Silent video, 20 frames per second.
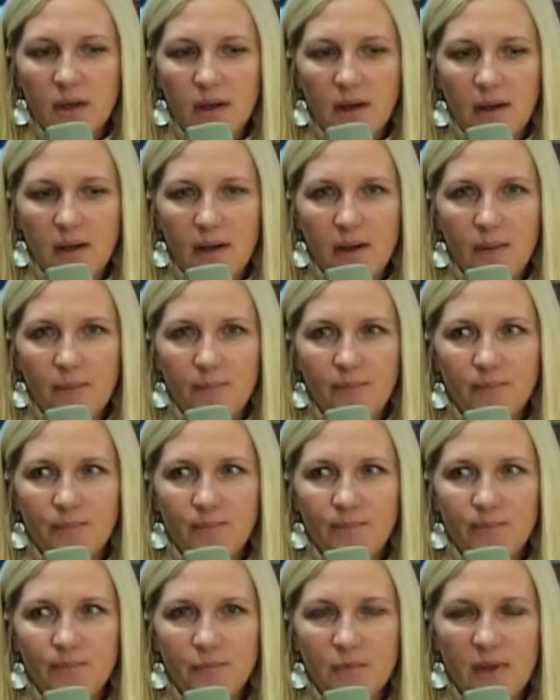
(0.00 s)
I
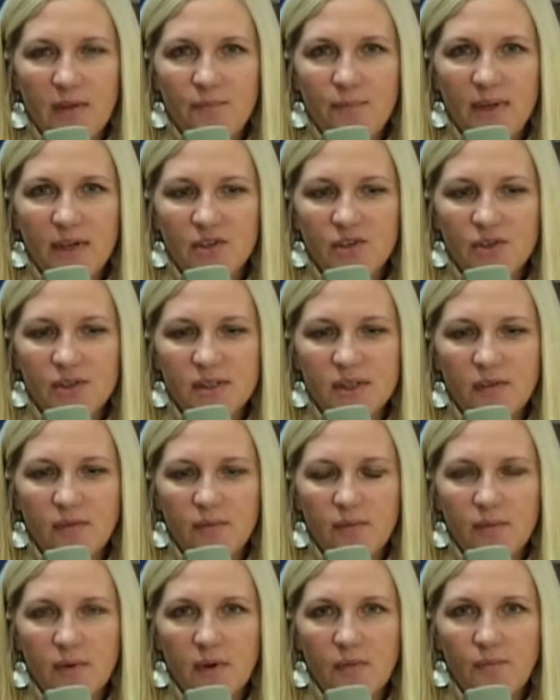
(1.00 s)
have pictures of
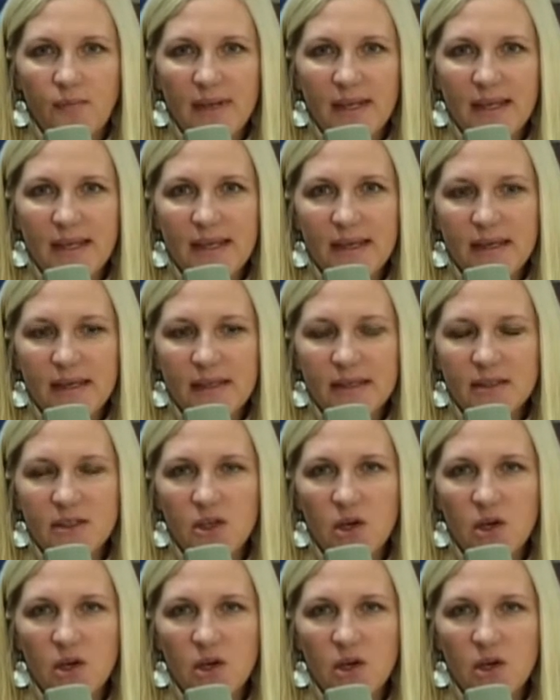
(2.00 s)
my kids.